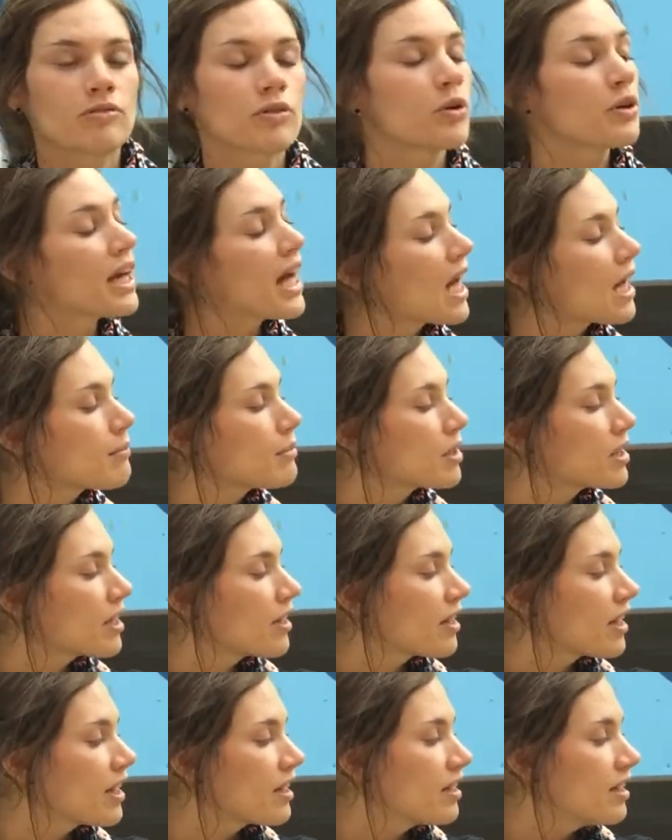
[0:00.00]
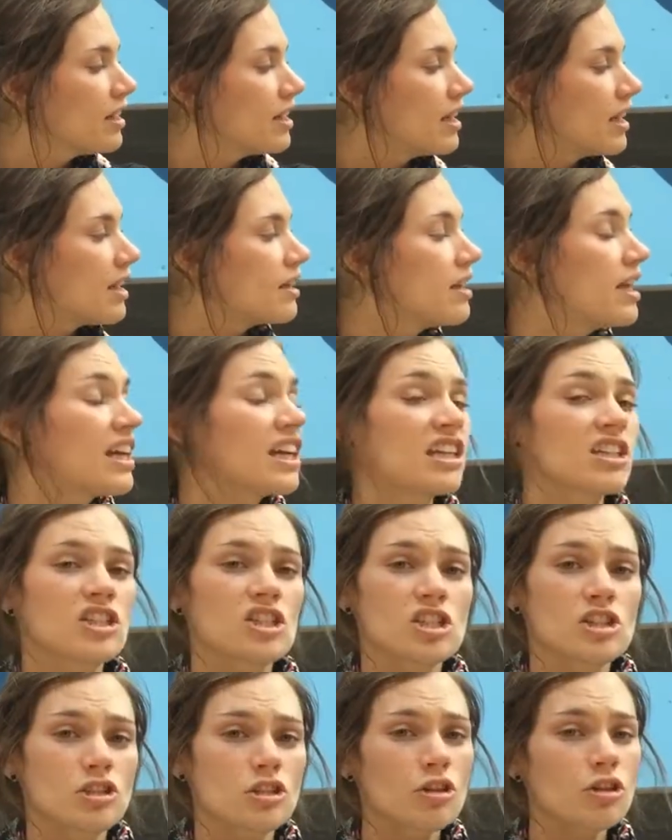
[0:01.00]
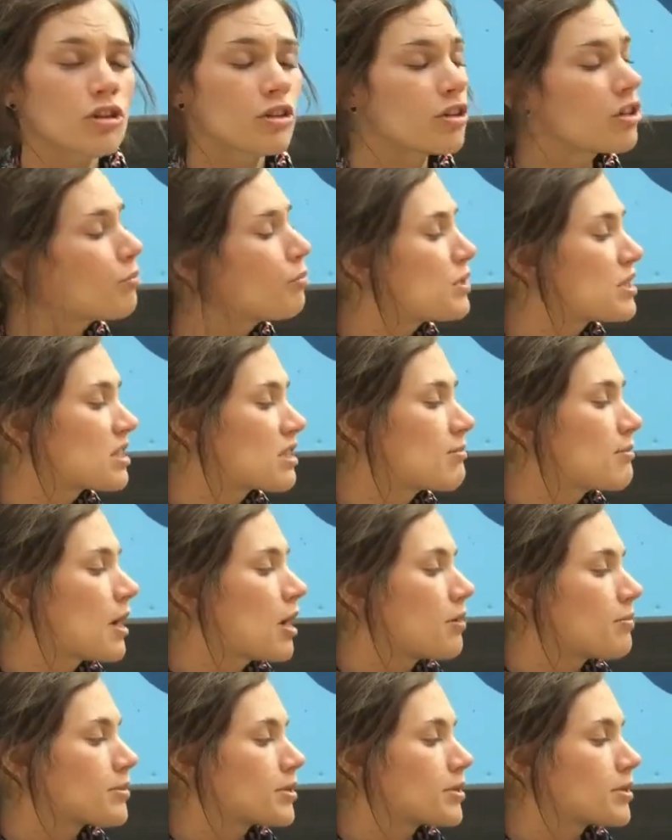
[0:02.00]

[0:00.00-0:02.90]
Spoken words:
vocabulary, and they can just circle them with some help.